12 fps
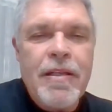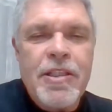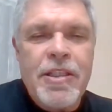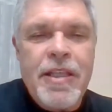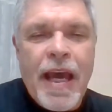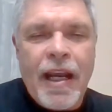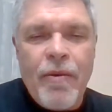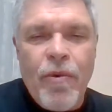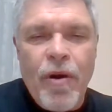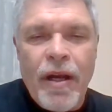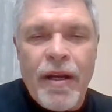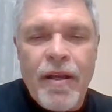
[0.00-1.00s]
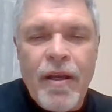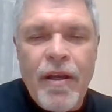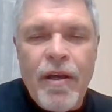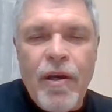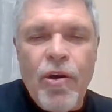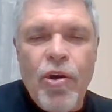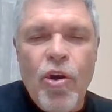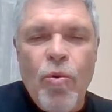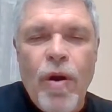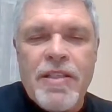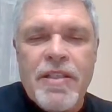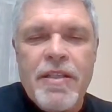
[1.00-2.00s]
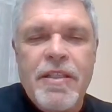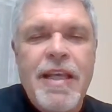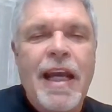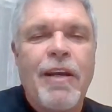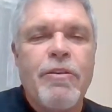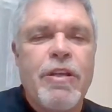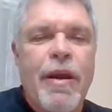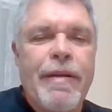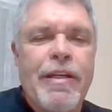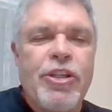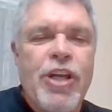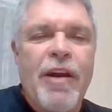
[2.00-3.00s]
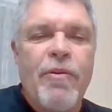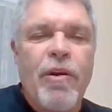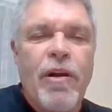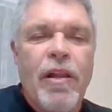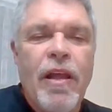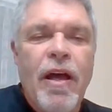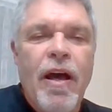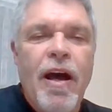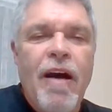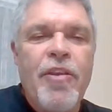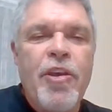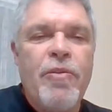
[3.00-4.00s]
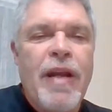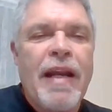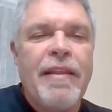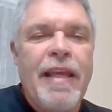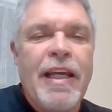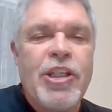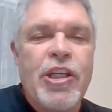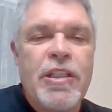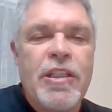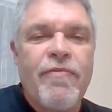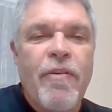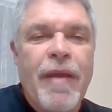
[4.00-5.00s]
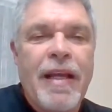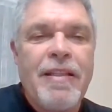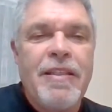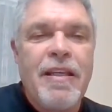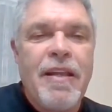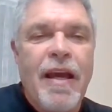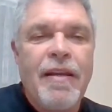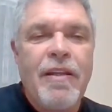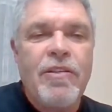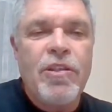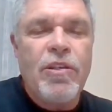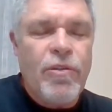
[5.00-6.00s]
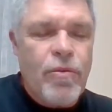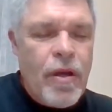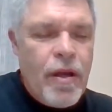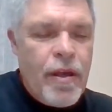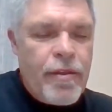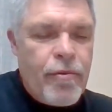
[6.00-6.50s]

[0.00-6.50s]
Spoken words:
Second one: who was a Secretary General of the United Nations from 1992